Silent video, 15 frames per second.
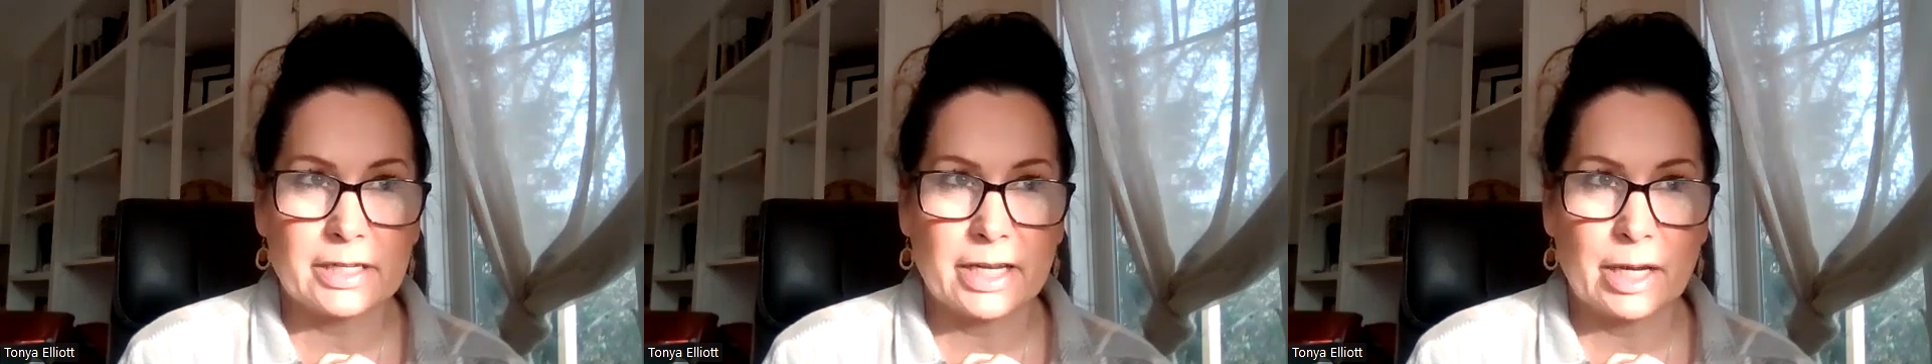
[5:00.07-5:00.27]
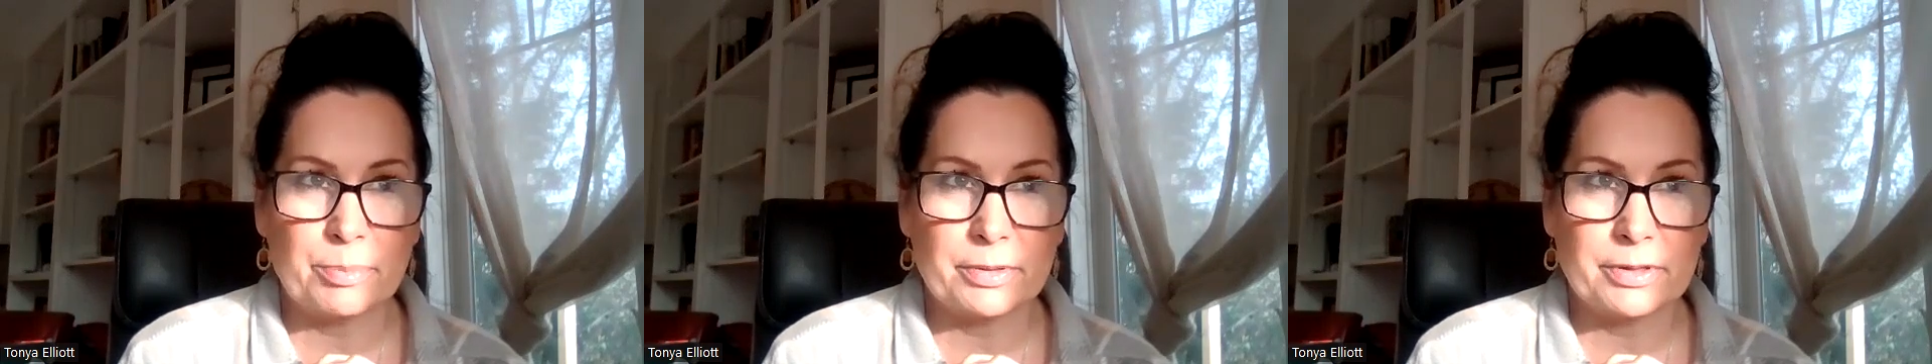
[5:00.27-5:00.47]

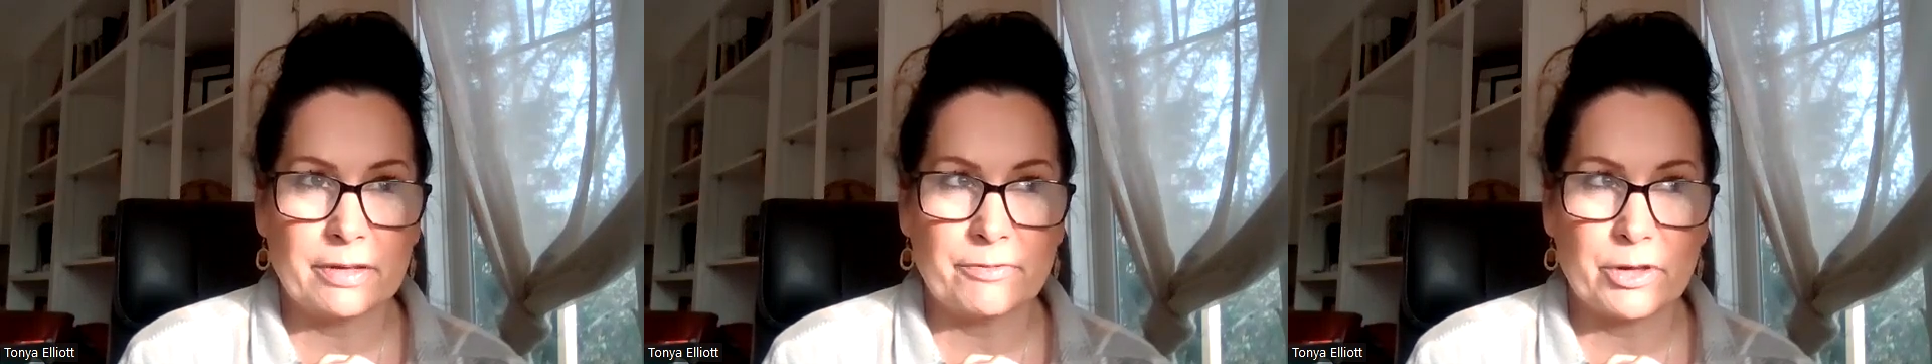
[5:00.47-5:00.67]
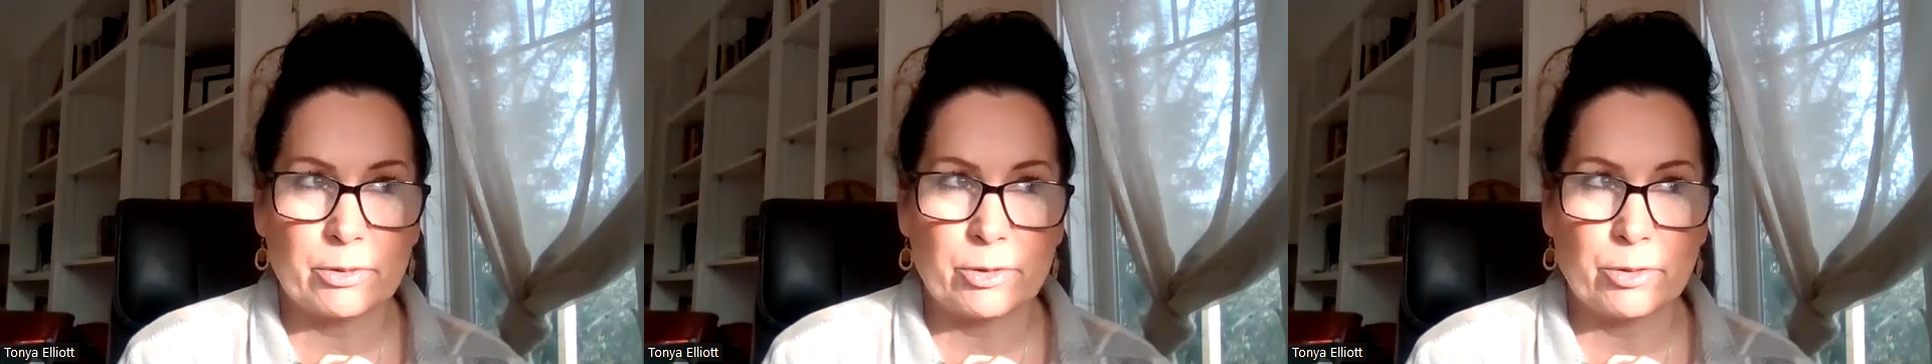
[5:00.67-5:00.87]
couple
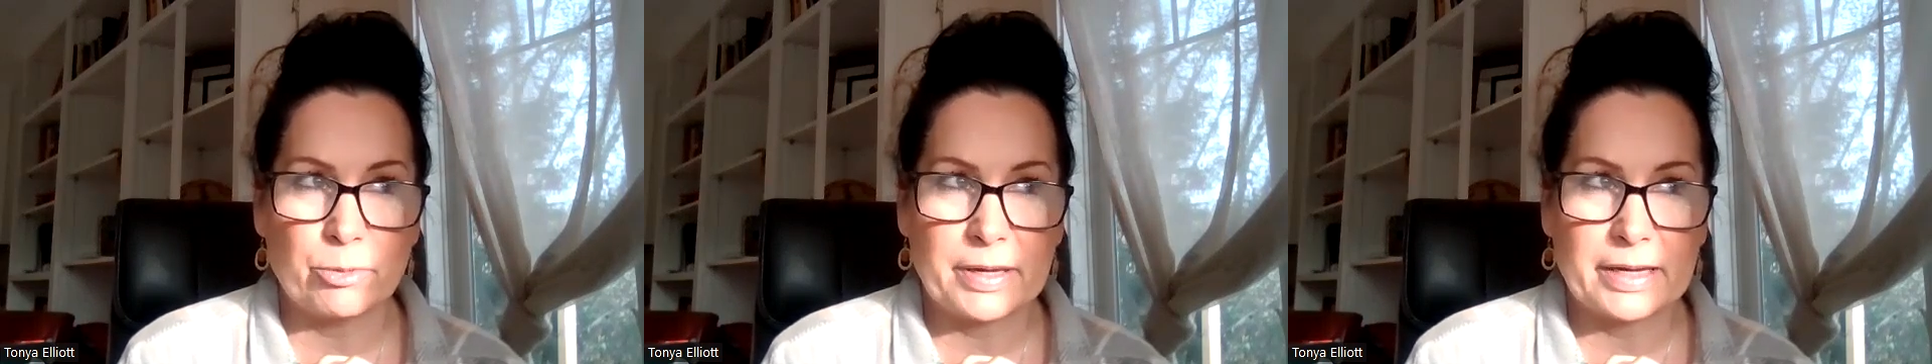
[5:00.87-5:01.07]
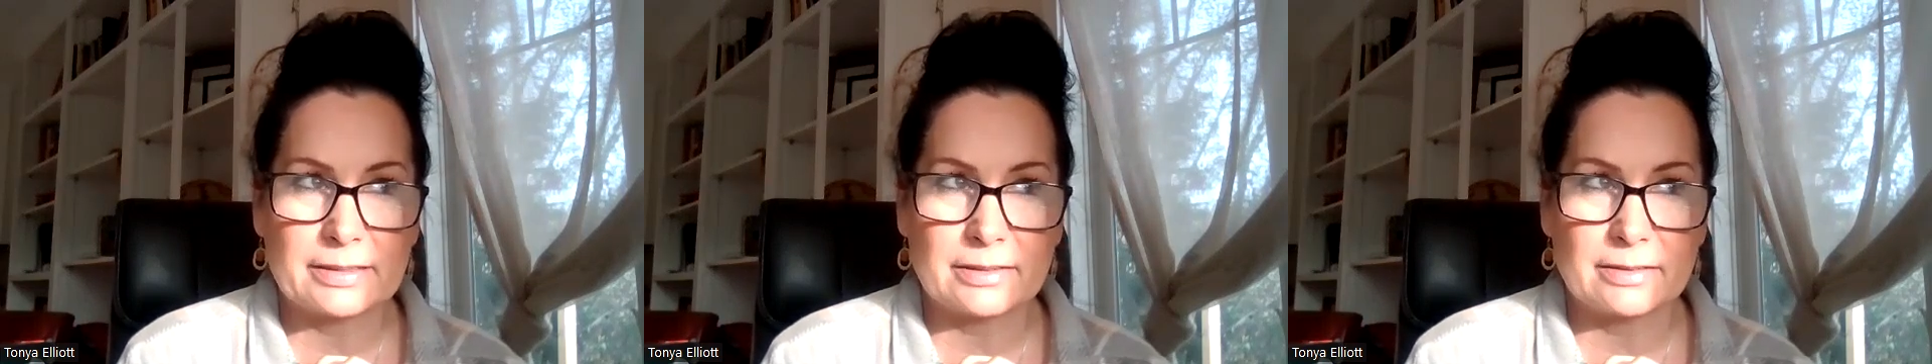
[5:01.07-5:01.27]
of you who
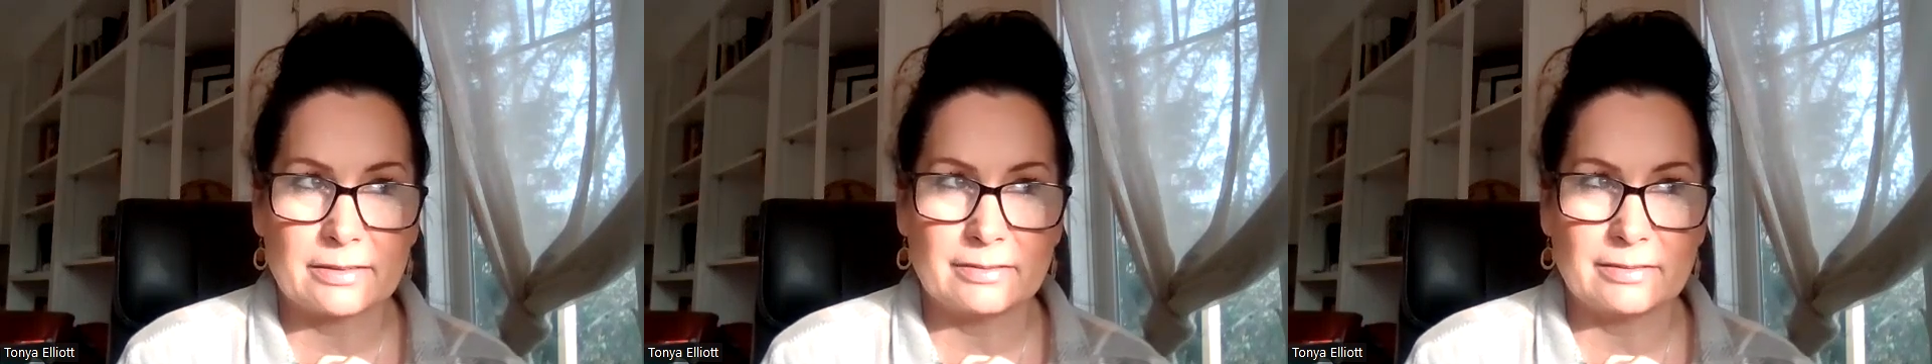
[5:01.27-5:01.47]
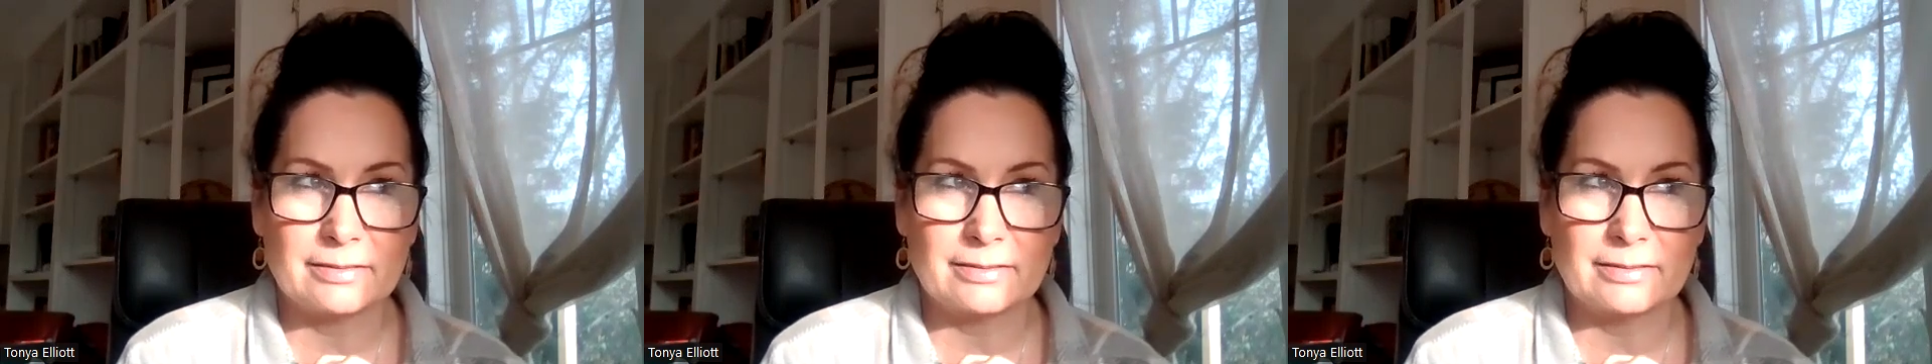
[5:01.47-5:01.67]
picked
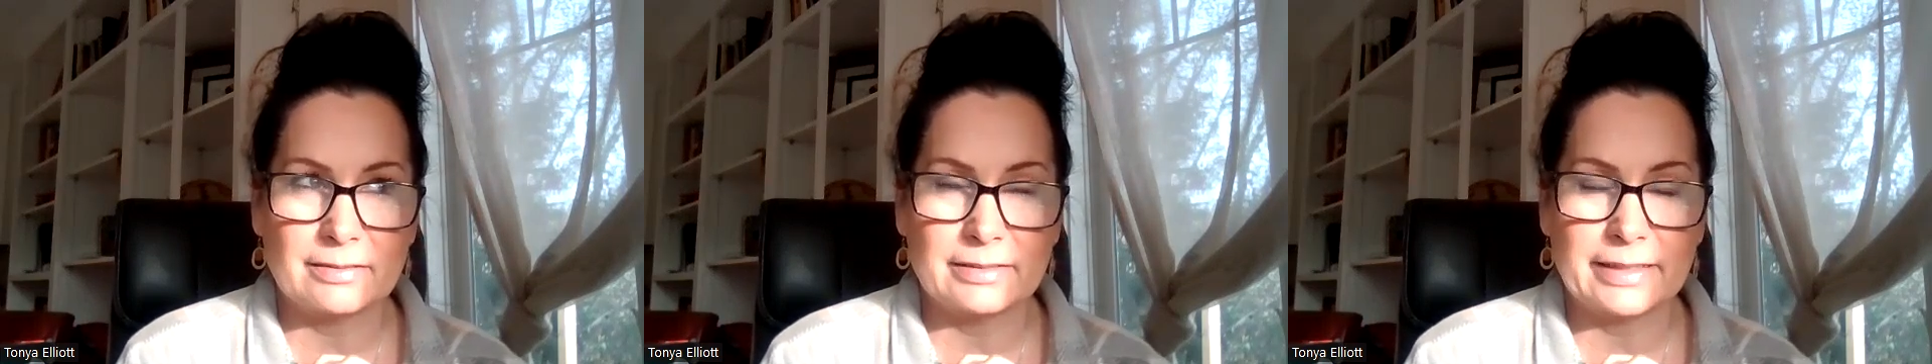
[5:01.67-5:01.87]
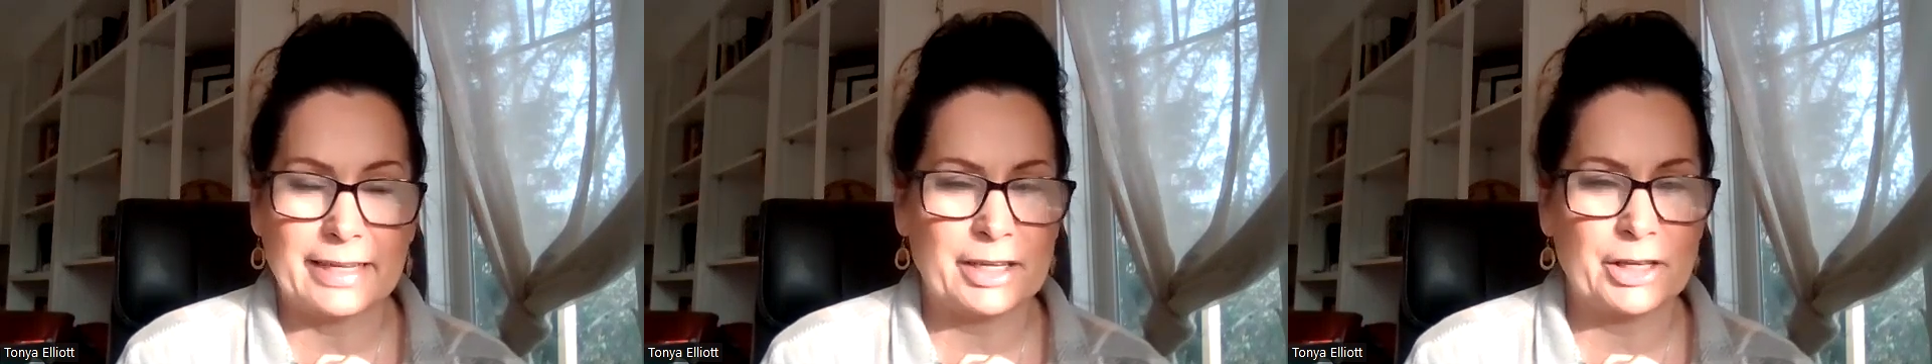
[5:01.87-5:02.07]

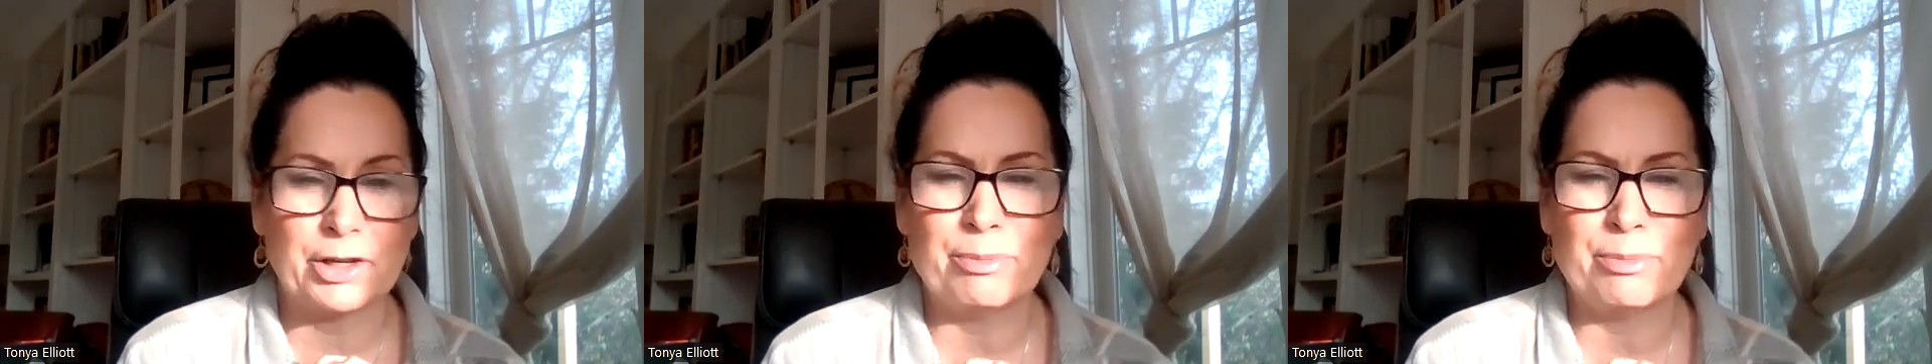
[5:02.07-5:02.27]
like